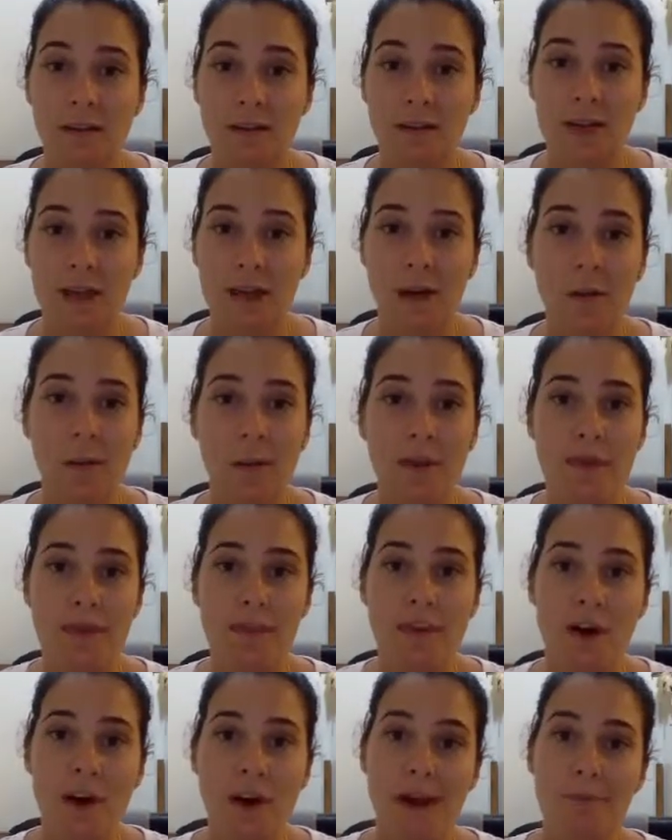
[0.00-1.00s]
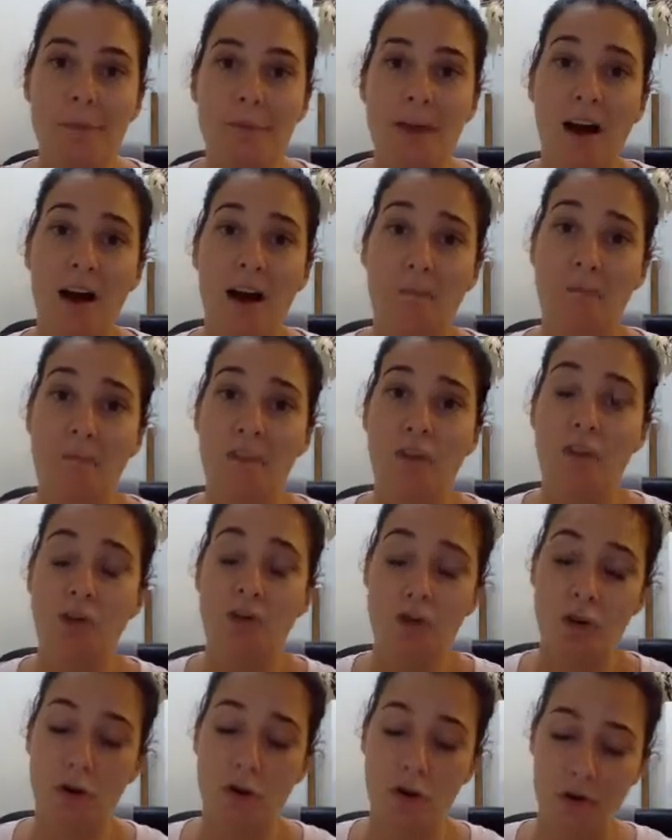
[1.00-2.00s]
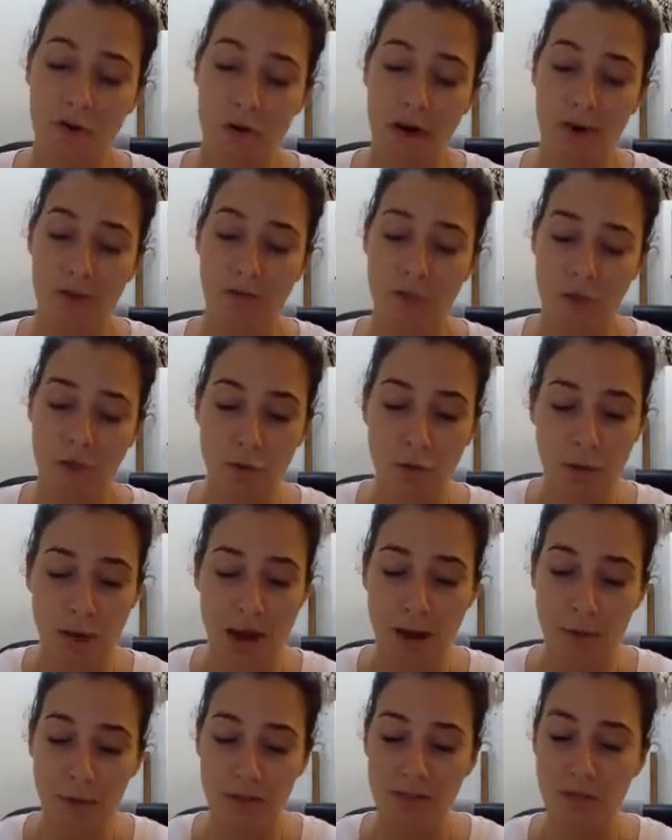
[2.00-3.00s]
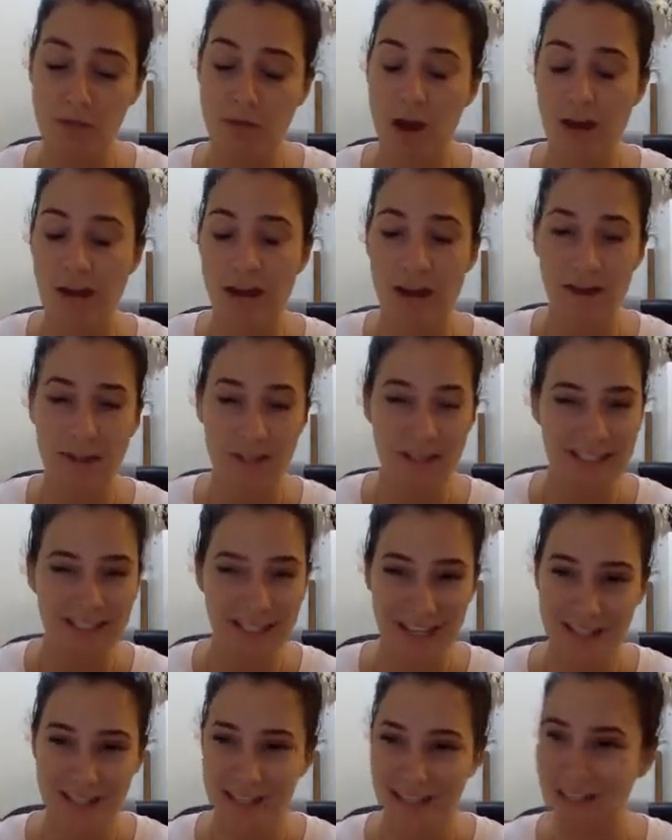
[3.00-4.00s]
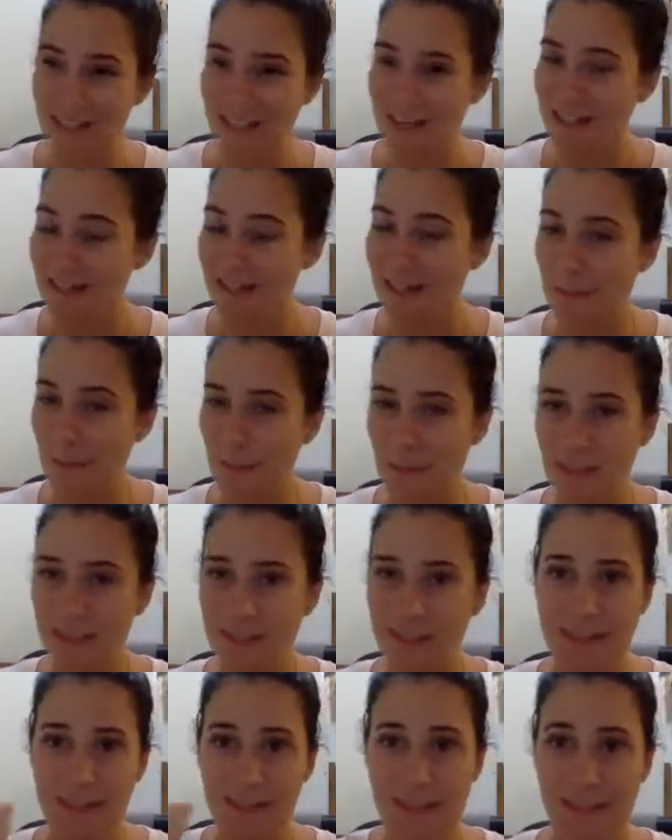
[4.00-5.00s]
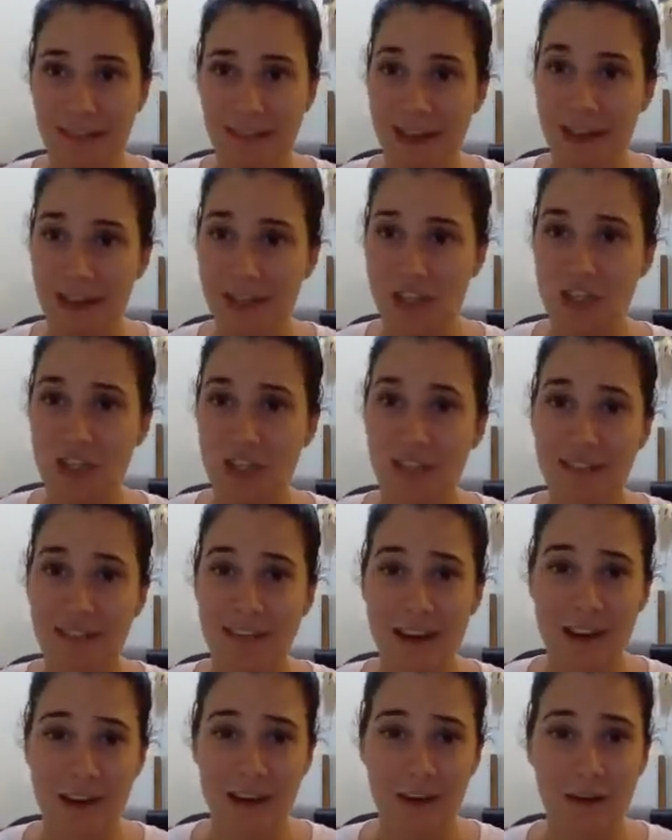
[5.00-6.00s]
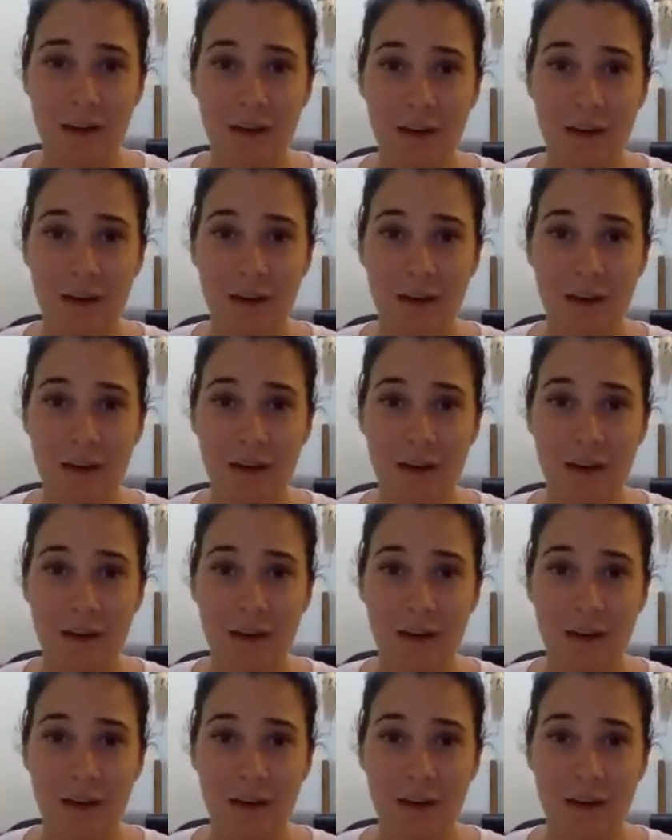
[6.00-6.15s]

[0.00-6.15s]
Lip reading: Yeah, when the time comes and you know you have 2 hours right now to designate to the business and get shit done,